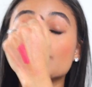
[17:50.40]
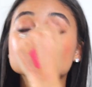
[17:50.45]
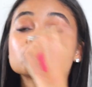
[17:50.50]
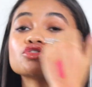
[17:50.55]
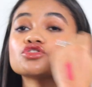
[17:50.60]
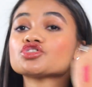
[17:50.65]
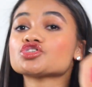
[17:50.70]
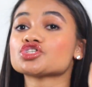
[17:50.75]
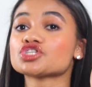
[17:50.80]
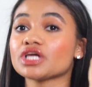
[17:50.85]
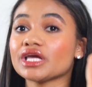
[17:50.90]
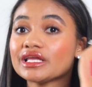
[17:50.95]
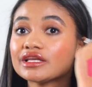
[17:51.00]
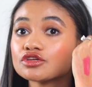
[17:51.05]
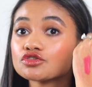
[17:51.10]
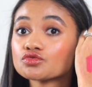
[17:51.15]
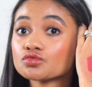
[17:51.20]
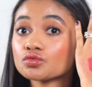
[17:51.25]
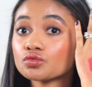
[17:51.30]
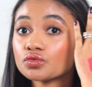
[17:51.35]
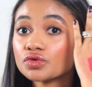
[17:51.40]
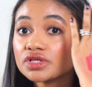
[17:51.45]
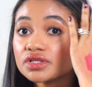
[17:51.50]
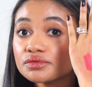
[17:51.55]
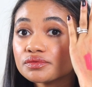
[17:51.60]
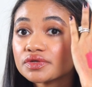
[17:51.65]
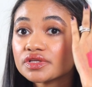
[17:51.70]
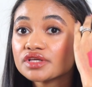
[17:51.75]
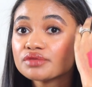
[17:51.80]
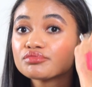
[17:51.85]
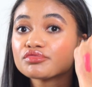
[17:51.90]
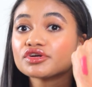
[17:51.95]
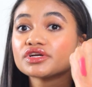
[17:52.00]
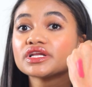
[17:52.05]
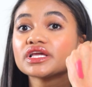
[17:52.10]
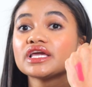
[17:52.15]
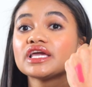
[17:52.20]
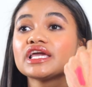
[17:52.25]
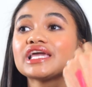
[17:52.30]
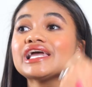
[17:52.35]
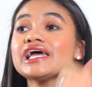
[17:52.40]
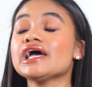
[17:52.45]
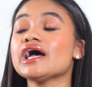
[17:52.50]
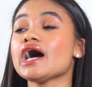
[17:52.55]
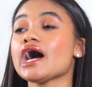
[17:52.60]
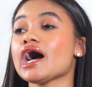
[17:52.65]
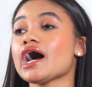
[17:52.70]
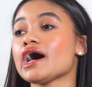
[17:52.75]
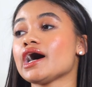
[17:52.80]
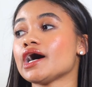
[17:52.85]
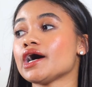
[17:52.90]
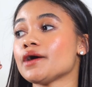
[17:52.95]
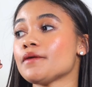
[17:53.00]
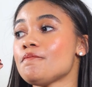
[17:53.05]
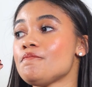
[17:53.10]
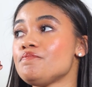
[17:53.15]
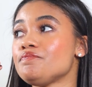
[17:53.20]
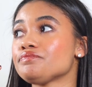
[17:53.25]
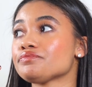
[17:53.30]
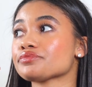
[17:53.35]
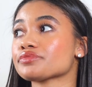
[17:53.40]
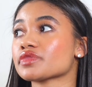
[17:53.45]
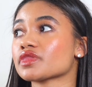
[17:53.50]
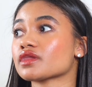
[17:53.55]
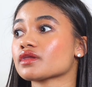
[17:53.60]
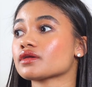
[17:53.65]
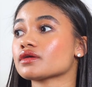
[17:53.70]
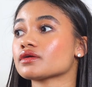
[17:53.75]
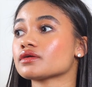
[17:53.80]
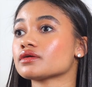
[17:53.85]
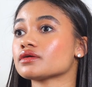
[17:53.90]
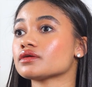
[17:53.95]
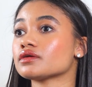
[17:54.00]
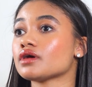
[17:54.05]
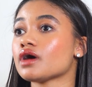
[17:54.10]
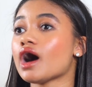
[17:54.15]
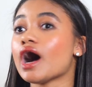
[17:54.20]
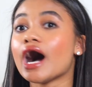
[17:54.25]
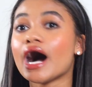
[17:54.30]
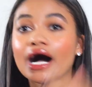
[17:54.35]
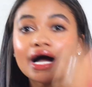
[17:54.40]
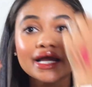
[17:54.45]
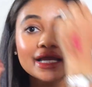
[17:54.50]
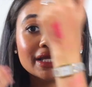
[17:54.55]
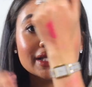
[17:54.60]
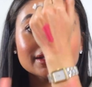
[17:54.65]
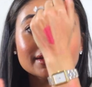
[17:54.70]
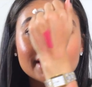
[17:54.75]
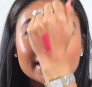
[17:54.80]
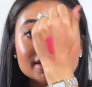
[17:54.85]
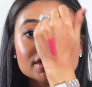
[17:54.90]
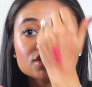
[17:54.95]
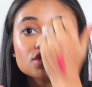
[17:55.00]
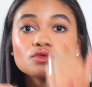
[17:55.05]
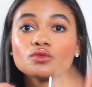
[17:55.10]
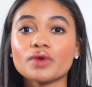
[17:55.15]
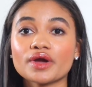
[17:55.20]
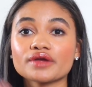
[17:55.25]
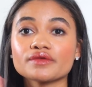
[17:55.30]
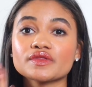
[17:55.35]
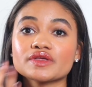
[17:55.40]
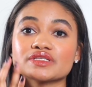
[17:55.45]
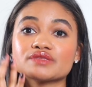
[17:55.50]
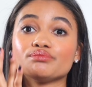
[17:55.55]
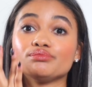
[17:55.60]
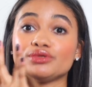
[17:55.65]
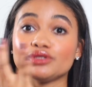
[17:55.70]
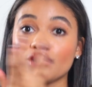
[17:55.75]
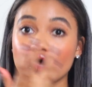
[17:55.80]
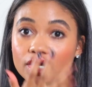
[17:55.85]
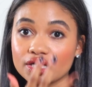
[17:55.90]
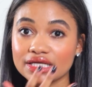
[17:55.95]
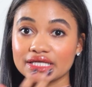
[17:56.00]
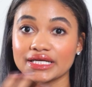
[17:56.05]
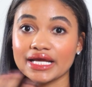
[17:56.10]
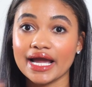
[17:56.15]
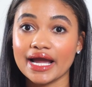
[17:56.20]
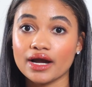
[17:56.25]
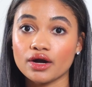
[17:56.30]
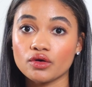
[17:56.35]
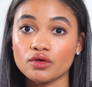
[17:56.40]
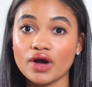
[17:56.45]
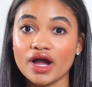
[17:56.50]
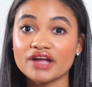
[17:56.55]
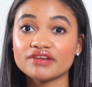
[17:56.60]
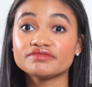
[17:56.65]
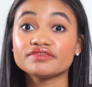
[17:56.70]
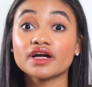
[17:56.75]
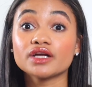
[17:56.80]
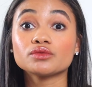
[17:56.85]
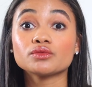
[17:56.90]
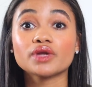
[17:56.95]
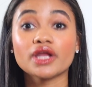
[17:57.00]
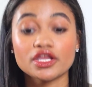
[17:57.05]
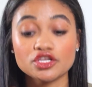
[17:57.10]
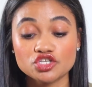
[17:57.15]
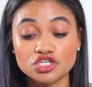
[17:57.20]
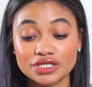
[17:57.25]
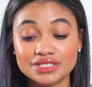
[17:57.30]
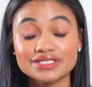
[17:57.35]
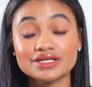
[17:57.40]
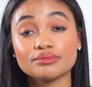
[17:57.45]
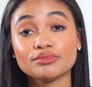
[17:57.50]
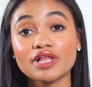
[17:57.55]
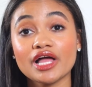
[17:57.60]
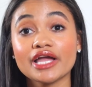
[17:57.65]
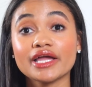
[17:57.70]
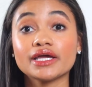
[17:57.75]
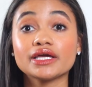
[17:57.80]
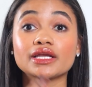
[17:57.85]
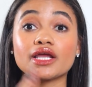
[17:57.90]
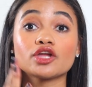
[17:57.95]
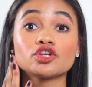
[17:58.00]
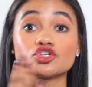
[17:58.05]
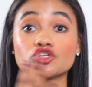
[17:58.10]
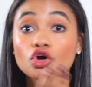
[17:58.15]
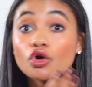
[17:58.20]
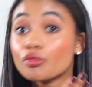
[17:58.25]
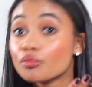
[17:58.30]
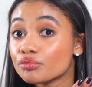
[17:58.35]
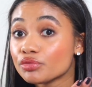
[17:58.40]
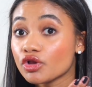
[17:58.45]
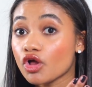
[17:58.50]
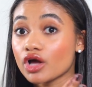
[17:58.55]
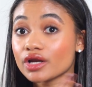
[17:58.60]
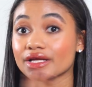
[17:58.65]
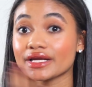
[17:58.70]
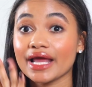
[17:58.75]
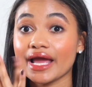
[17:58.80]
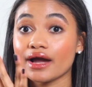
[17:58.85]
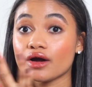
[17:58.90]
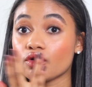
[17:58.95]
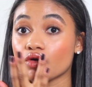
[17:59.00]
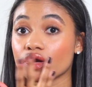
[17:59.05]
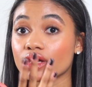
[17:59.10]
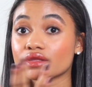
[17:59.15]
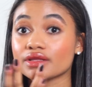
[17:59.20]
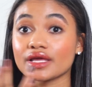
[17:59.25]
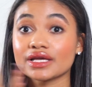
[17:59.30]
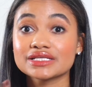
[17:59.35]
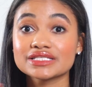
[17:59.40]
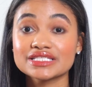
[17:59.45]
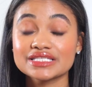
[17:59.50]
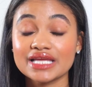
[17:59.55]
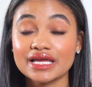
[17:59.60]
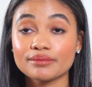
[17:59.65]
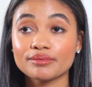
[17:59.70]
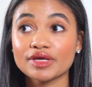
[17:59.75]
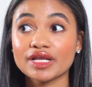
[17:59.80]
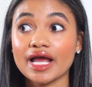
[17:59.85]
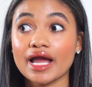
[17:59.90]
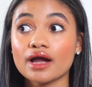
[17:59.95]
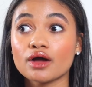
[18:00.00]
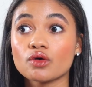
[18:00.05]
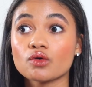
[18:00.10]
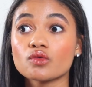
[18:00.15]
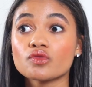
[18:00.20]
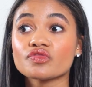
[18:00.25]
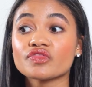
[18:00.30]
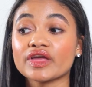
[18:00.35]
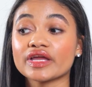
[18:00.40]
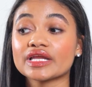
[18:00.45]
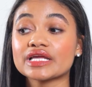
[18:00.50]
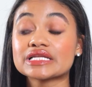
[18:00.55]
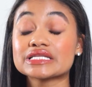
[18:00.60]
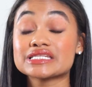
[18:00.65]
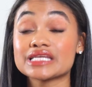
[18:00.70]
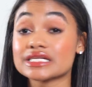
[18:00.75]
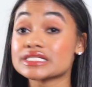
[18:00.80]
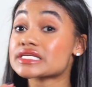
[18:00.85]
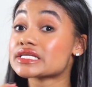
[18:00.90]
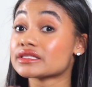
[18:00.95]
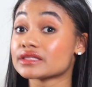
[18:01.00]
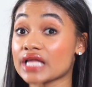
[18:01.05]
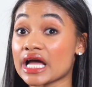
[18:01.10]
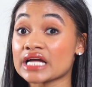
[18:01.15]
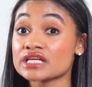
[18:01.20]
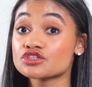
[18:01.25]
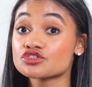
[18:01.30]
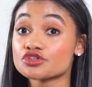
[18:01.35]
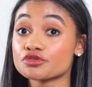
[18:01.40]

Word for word: so the shade is really really pretty um, I like to wear this blotted out. I find when I just apply it and I don't blot it out and like stamp it out that it doesn't last